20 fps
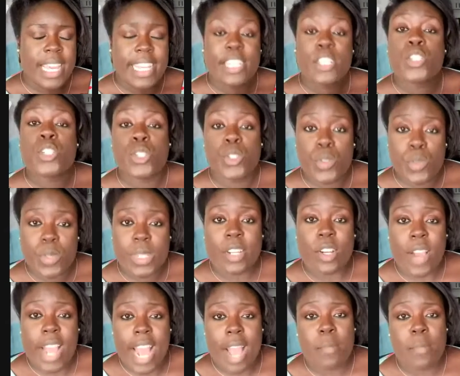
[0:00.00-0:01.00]
issues
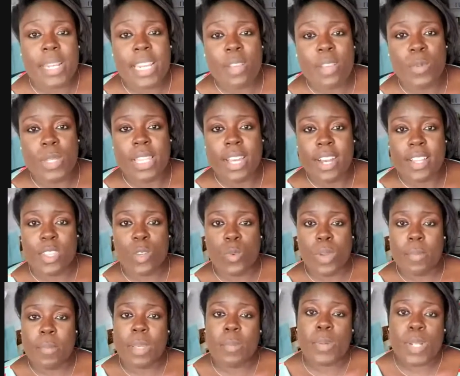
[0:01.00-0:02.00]
that are happening with other
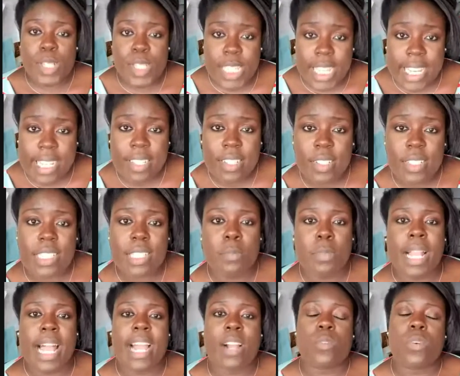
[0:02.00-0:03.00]
women, particularly
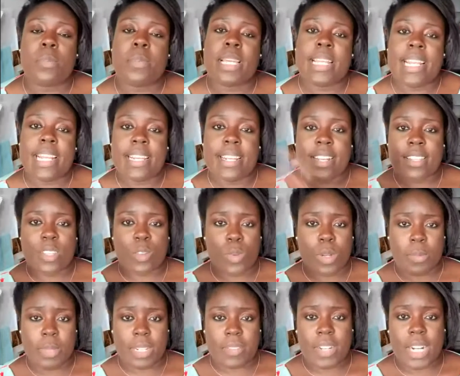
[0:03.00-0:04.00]
Black women and other
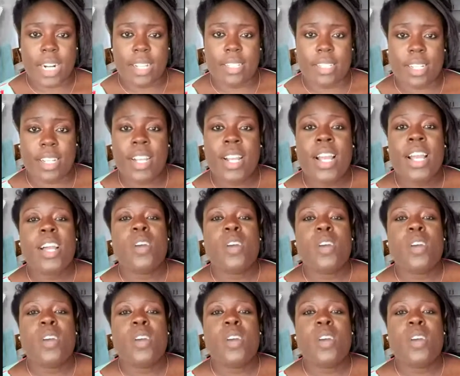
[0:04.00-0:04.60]
women of color,